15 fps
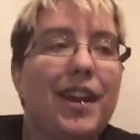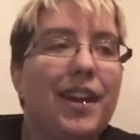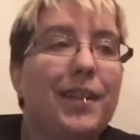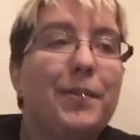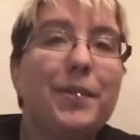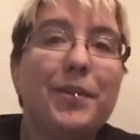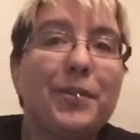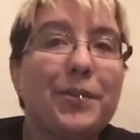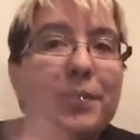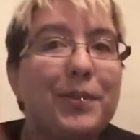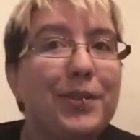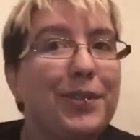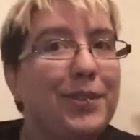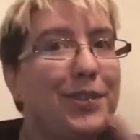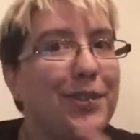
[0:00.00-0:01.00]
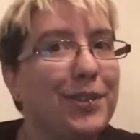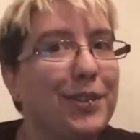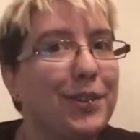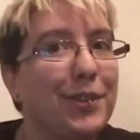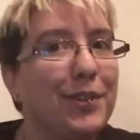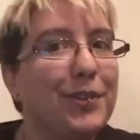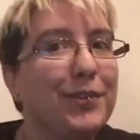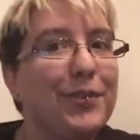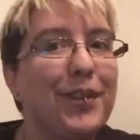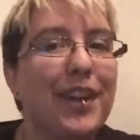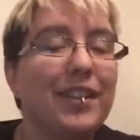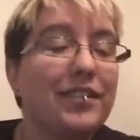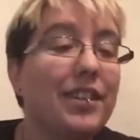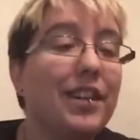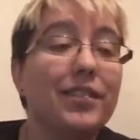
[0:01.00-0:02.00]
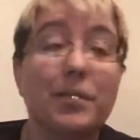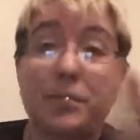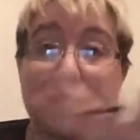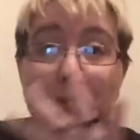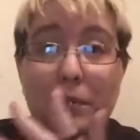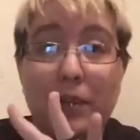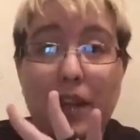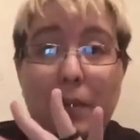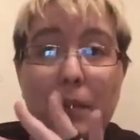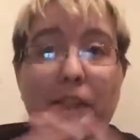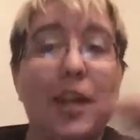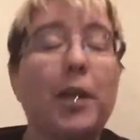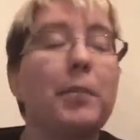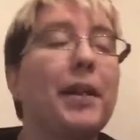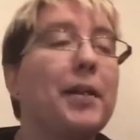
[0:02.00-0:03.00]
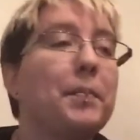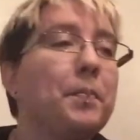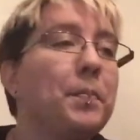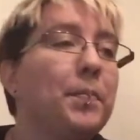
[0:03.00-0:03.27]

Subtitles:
I went through the girl phase. Yes, I'm still playing with a hairband.